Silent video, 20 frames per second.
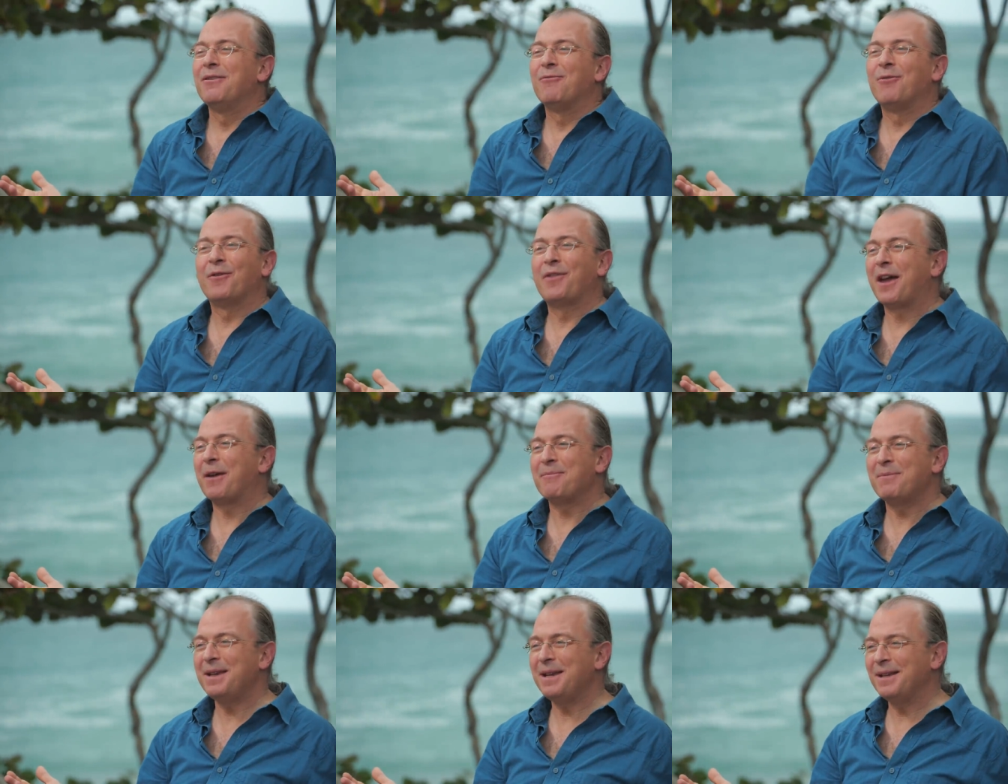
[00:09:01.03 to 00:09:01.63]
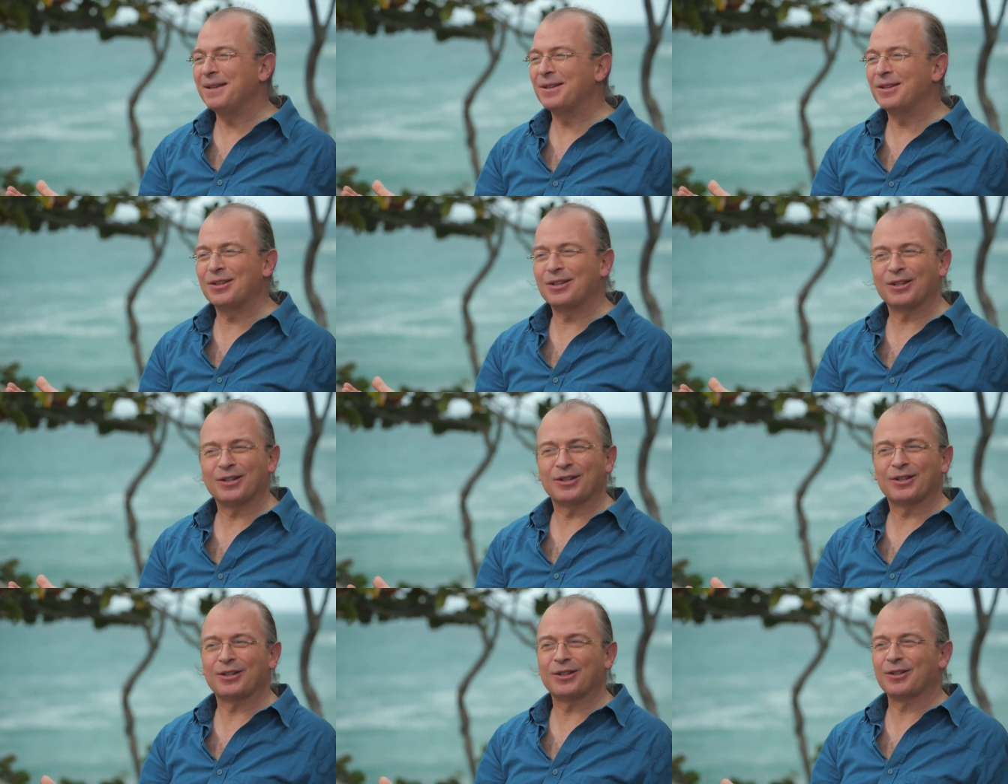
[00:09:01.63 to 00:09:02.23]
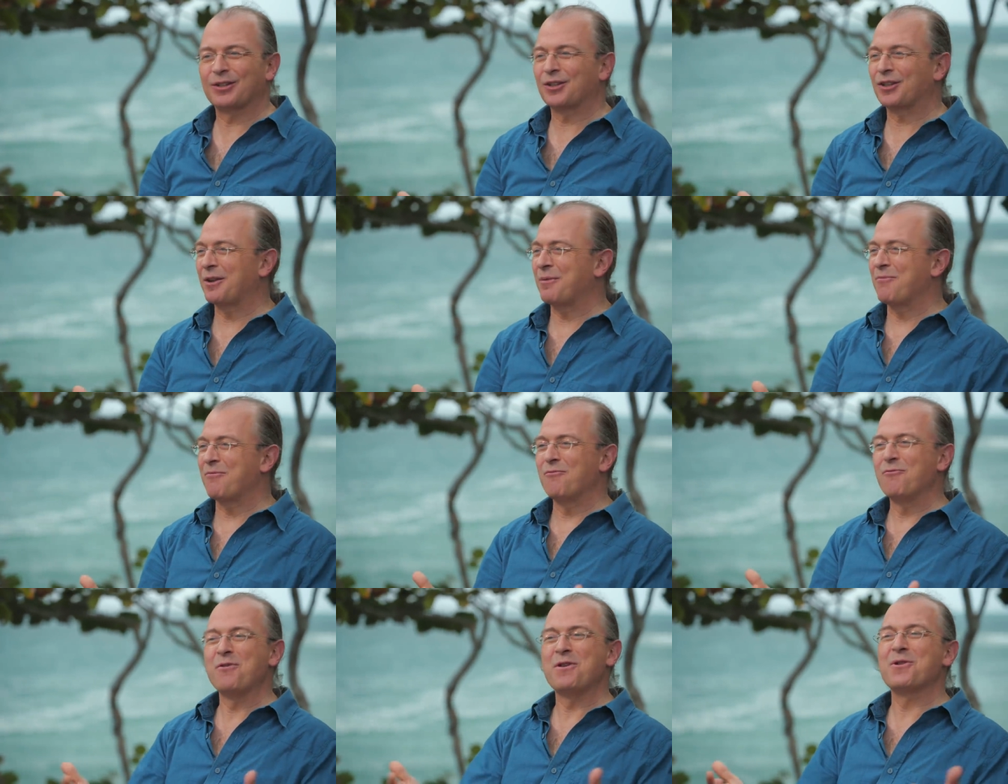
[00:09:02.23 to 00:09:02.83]
what that means. It's just
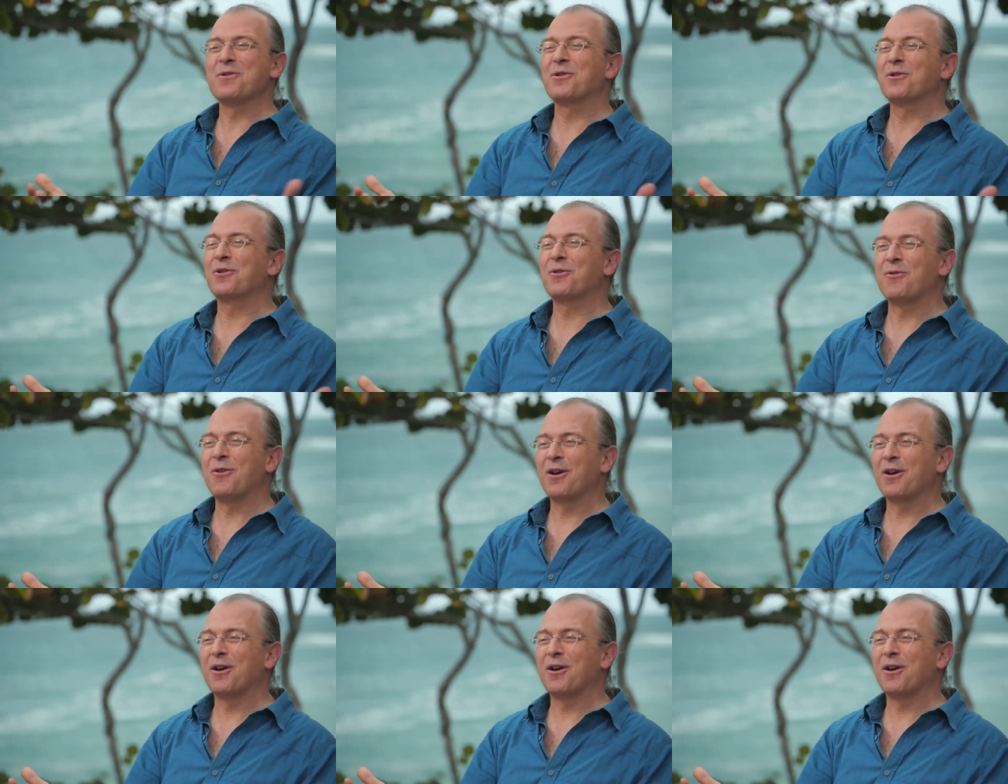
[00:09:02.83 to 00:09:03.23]
some weird